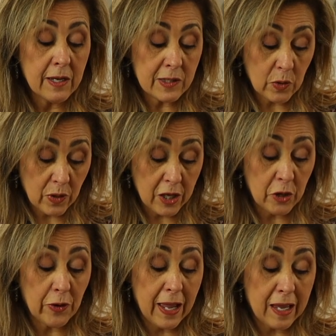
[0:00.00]
so that
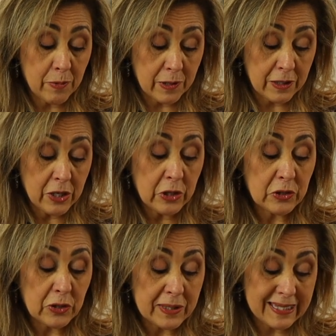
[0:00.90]
you're able
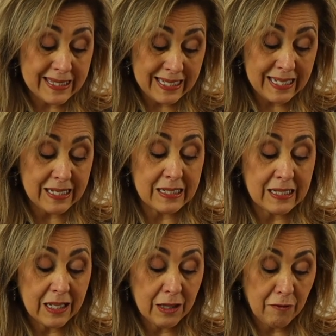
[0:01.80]
to seal
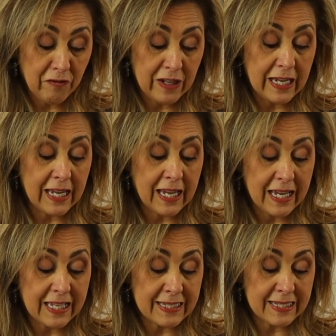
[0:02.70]
the filling
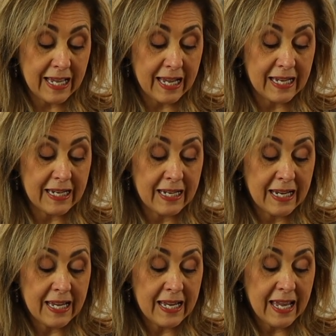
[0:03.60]
inside.
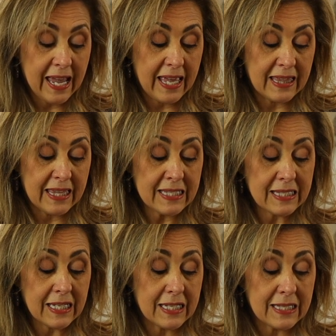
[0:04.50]
And this
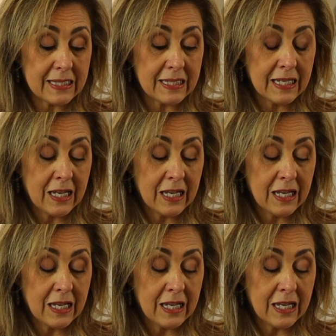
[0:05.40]
is